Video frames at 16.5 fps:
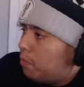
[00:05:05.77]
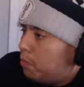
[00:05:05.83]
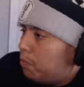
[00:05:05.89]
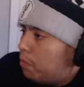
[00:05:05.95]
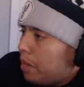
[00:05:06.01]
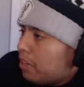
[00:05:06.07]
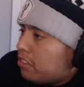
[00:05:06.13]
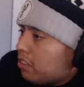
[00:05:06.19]

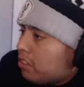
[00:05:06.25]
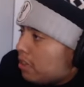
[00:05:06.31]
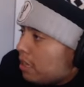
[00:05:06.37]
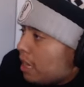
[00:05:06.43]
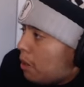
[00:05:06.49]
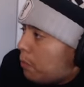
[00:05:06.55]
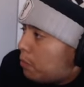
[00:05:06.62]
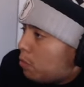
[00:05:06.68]

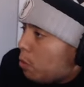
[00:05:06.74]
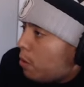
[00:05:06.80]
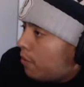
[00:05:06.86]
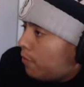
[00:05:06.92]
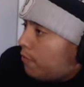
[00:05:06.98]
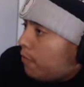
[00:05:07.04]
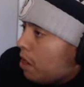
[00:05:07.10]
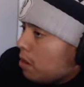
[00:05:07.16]
Basically, I'm
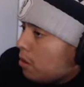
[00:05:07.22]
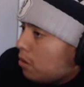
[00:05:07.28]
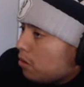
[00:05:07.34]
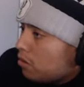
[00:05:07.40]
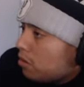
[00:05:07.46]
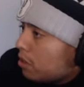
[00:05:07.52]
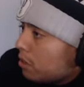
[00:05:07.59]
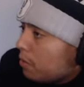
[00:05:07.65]
doing fine,
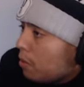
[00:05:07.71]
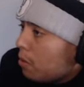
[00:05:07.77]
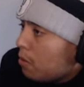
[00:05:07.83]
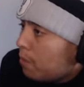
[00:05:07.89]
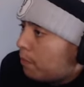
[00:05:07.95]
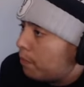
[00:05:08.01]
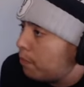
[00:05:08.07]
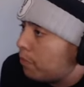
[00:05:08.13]
honestly,
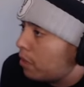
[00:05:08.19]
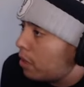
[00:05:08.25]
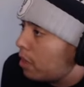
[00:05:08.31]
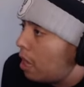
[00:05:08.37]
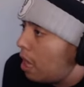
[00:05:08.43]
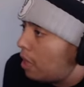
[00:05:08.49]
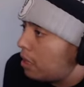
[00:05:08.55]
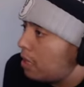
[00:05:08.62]
bro.
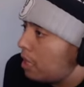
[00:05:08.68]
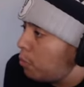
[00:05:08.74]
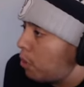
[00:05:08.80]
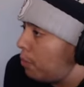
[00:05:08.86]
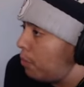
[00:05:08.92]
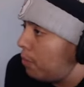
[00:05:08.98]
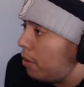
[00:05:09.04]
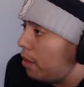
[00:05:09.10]
I think
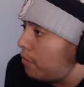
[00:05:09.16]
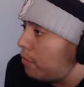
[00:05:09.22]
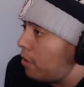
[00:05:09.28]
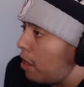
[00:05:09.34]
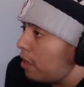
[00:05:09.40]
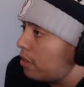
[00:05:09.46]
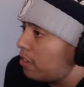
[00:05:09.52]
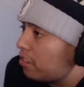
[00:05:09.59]
we're playing
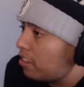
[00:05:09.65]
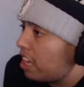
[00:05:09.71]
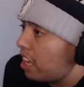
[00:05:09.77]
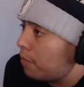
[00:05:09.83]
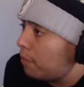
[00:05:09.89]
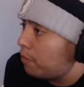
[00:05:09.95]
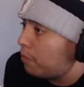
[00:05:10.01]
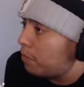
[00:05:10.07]
fine this
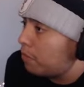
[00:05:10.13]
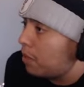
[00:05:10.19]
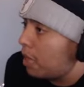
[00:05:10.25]
game.